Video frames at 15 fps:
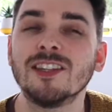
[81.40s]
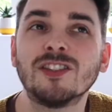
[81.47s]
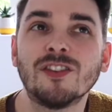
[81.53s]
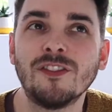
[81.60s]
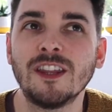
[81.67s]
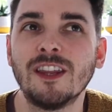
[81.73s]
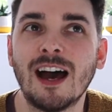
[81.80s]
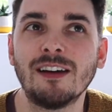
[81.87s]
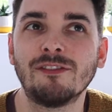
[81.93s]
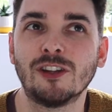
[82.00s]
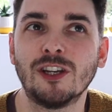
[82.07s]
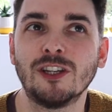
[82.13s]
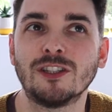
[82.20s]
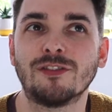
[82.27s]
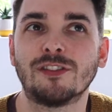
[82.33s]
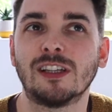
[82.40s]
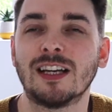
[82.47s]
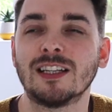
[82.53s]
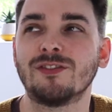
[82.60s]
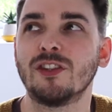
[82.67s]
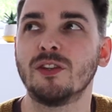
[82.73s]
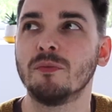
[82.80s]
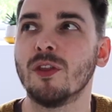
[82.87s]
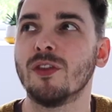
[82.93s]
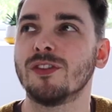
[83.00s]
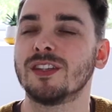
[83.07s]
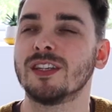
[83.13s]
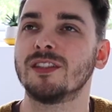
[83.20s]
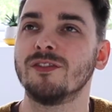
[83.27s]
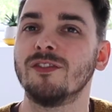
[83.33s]
something that I've learned over the last few months
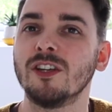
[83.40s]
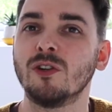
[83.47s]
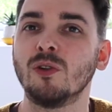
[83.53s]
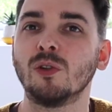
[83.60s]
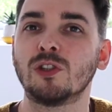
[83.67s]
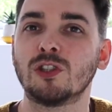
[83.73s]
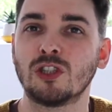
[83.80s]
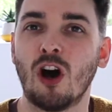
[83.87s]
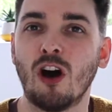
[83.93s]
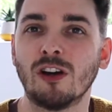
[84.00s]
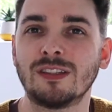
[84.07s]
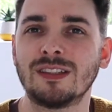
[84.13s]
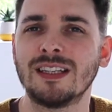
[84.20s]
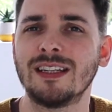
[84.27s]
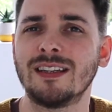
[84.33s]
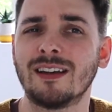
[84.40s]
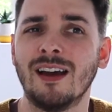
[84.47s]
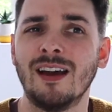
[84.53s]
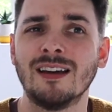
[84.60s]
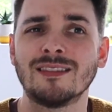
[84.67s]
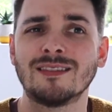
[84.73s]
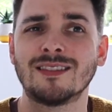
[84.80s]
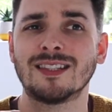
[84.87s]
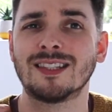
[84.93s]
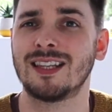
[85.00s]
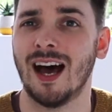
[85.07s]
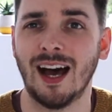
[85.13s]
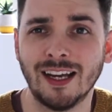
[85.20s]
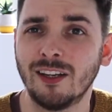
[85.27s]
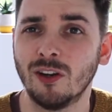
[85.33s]
is something called toxic
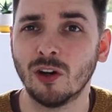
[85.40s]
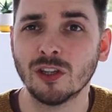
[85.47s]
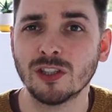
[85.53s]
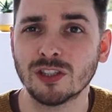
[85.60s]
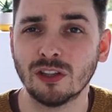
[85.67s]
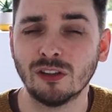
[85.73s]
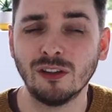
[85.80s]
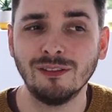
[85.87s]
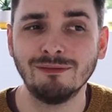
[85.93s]
side hustle.